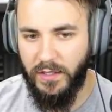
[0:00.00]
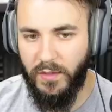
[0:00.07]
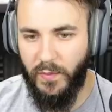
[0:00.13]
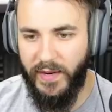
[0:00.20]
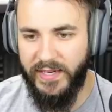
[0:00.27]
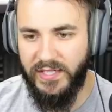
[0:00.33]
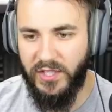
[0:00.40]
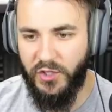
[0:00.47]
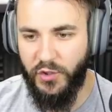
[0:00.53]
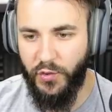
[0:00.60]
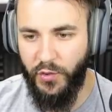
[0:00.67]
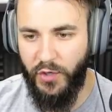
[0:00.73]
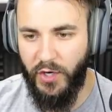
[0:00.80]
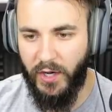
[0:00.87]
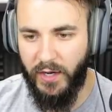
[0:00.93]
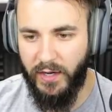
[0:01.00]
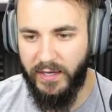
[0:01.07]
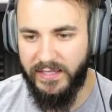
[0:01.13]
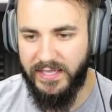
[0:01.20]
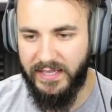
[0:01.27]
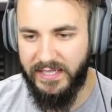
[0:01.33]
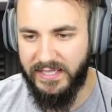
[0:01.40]
Where's the Troodon?
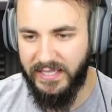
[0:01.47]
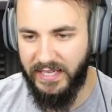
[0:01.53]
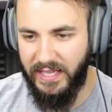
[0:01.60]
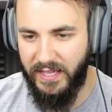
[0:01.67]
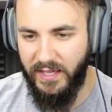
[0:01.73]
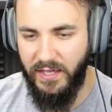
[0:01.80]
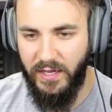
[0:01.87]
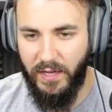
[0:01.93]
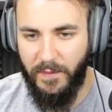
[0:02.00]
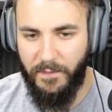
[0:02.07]
Is it this thing here?